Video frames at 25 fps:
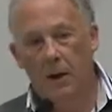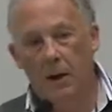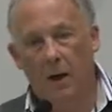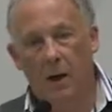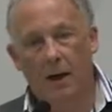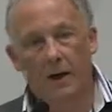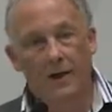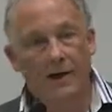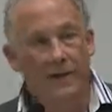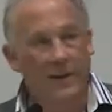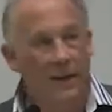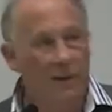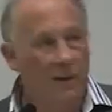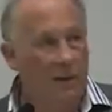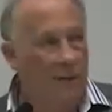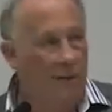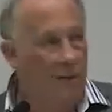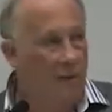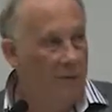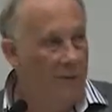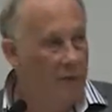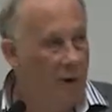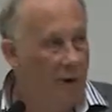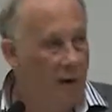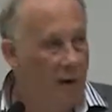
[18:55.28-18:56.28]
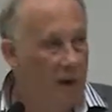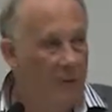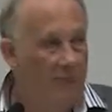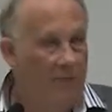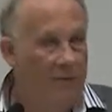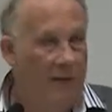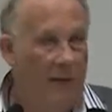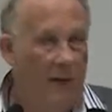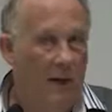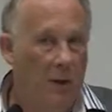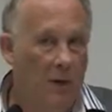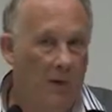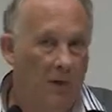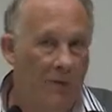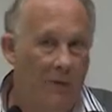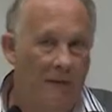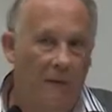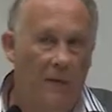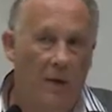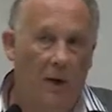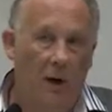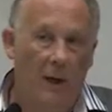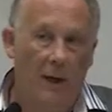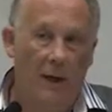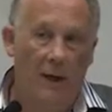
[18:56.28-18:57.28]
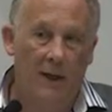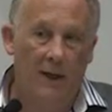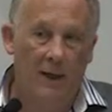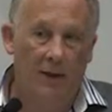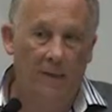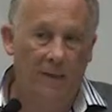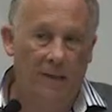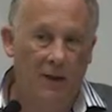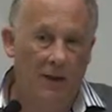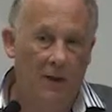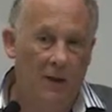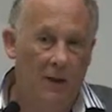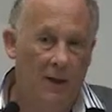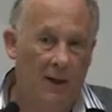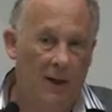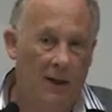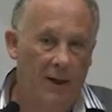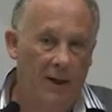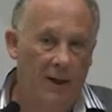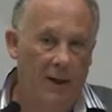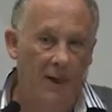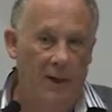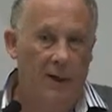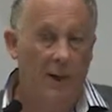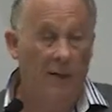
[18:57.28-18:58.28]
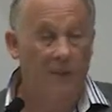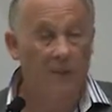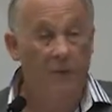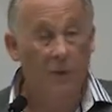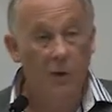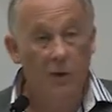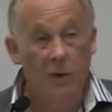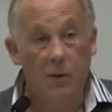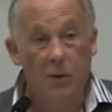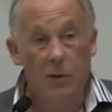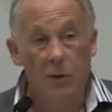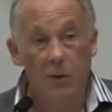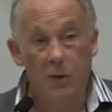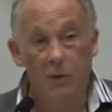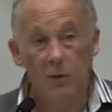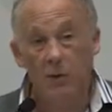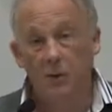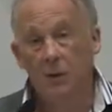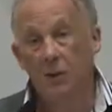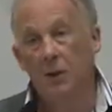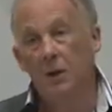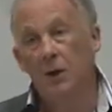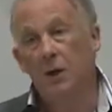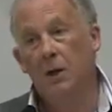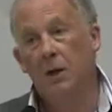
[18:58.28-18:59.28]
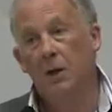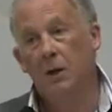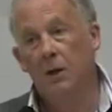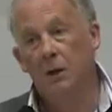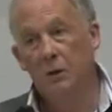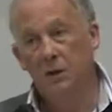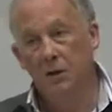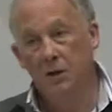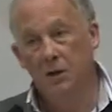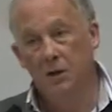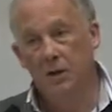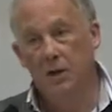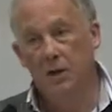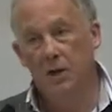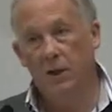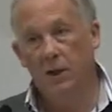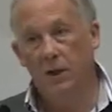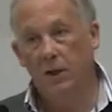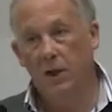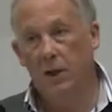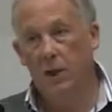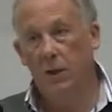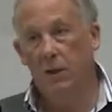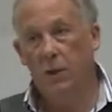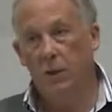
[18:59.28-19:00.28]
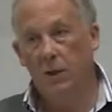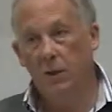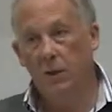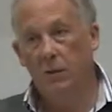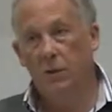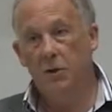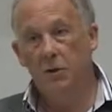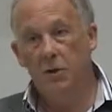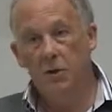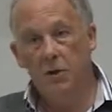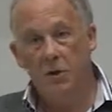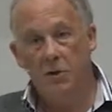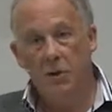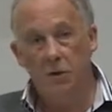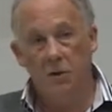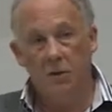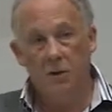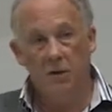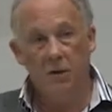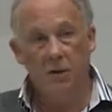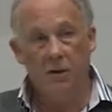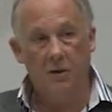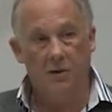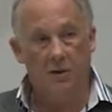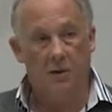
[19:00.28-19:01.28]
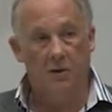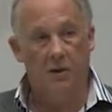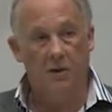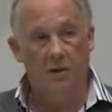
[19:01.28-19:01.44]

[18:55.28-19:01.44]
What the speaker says: identify and verify living day individuals whose DNA we could use as a